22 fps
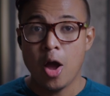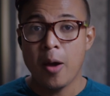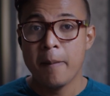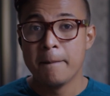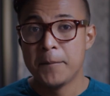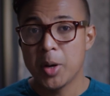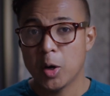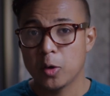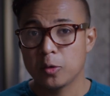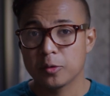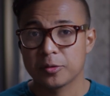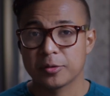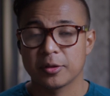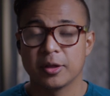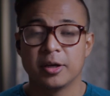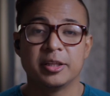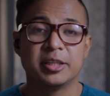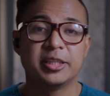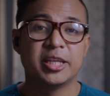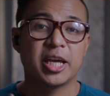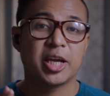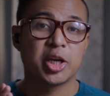Both
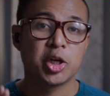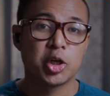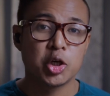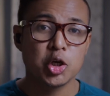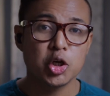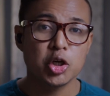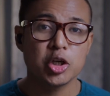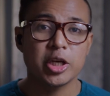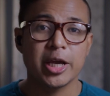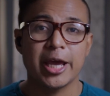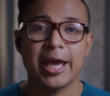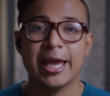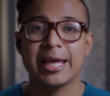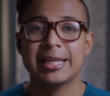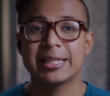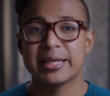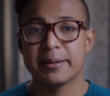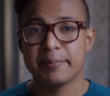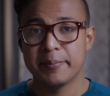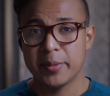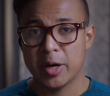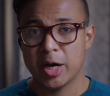the good
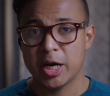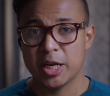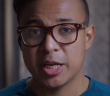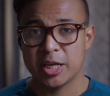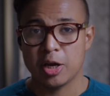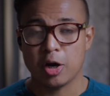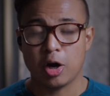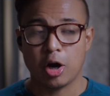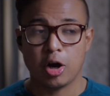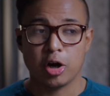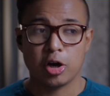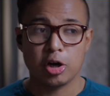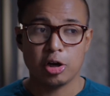and the money are